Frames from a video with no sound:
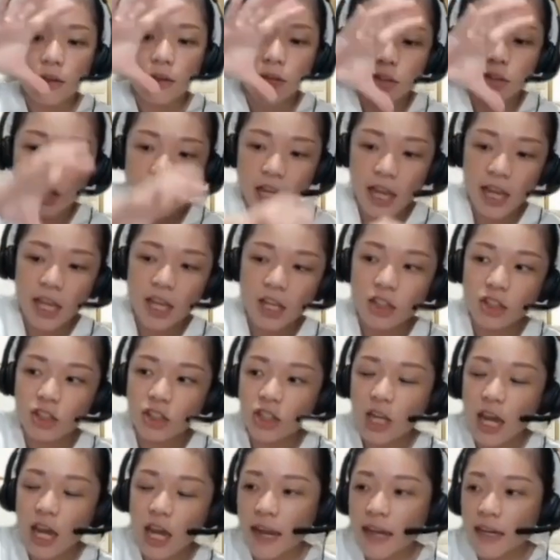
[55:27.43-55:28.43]

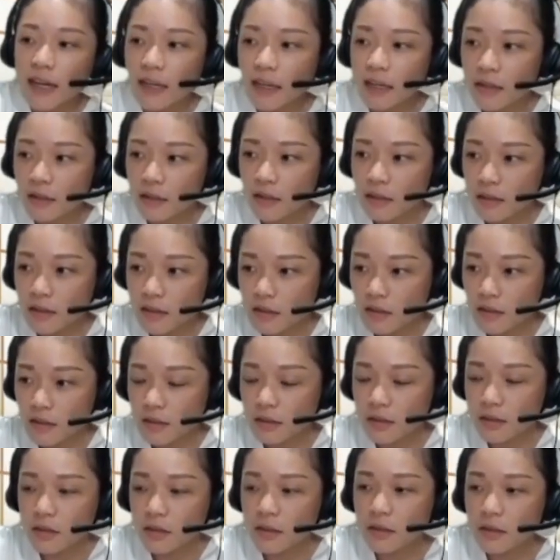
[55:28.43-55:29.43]
change, ideal,
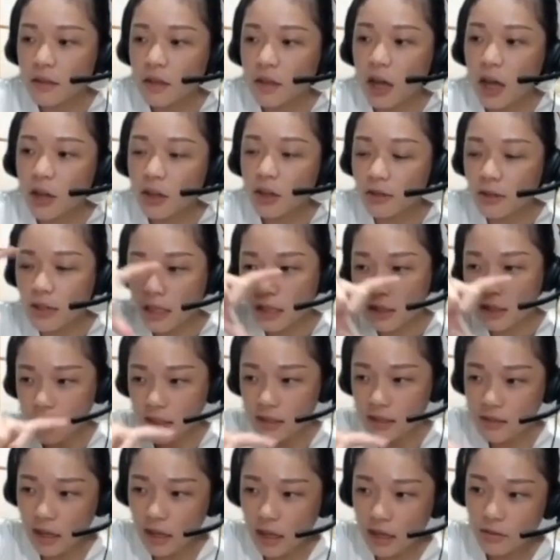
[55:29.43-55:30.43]
how do you take the
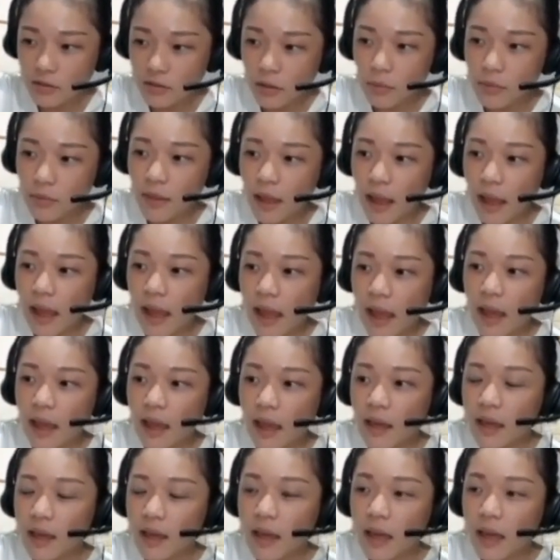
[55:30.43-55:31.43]
insights from
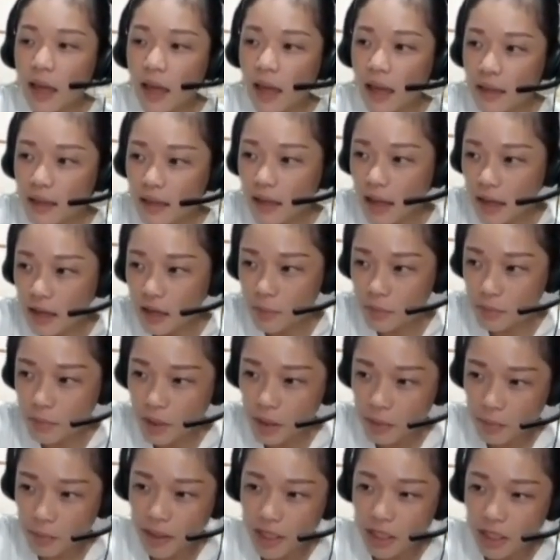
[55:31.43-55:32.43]
there and then the
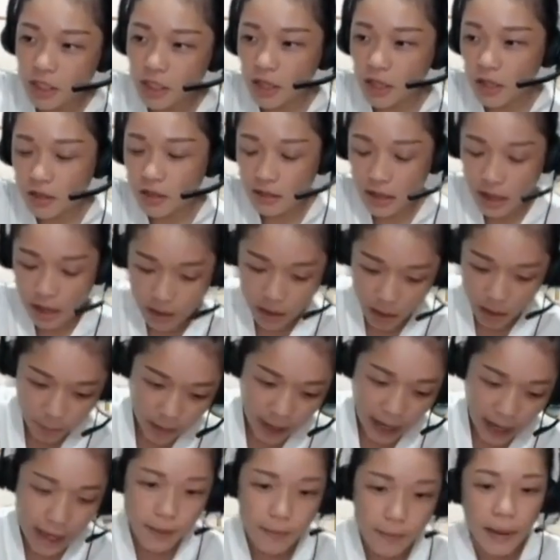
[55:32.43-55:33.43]
big picture and
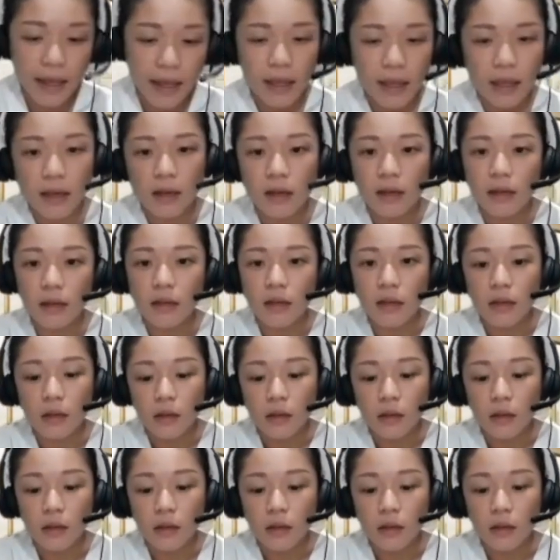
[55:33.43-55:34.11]
apply it back here?